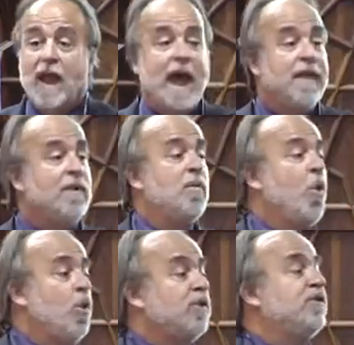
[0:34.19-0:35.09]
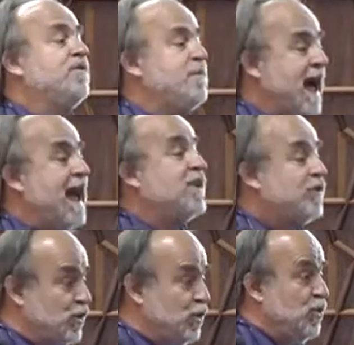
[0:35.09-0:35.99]
and the orders of
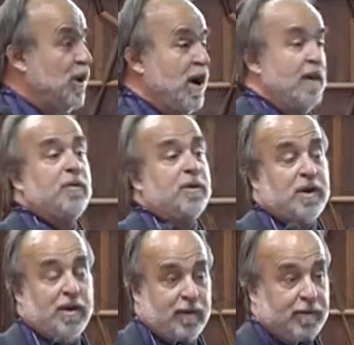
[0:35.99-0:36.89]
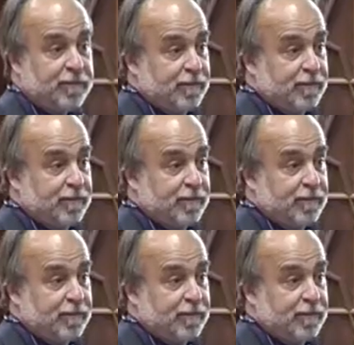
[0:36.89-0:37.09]
magnitude of the recovery.